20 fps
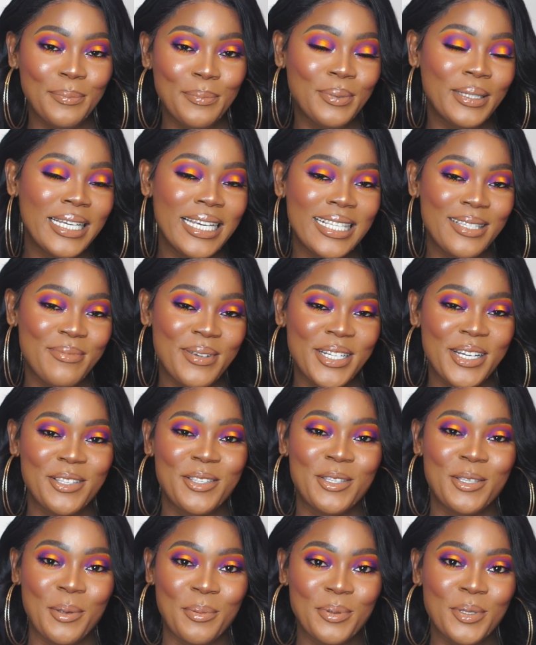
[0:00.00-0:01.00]
please make sure to
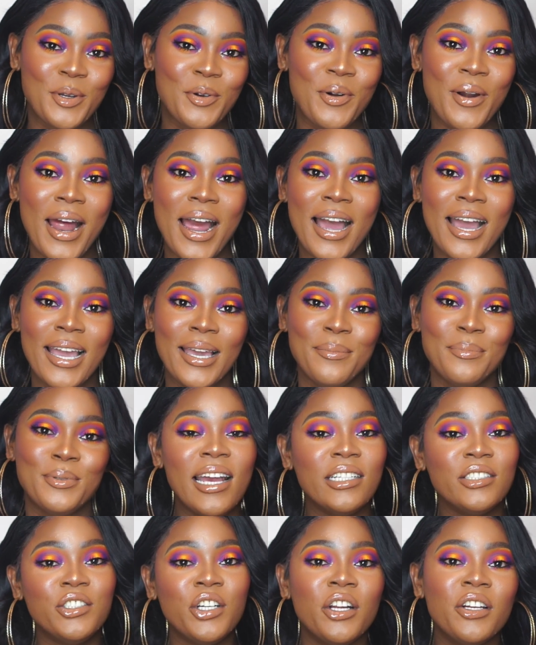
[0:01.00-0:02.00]
subscribe
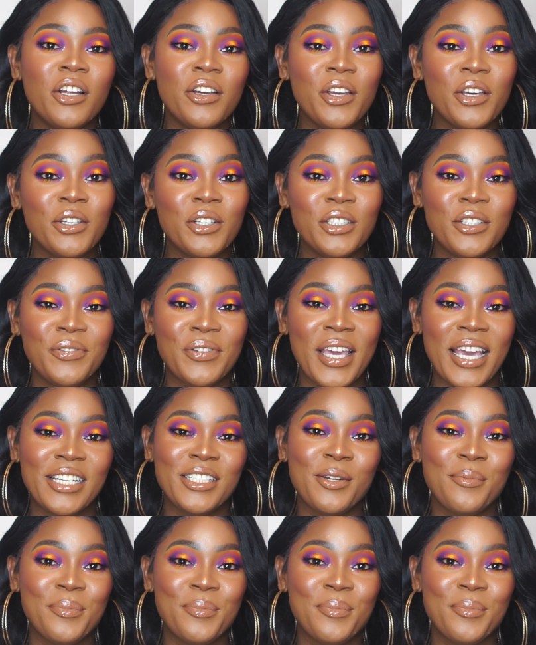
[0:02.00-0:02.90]
and turn on your notification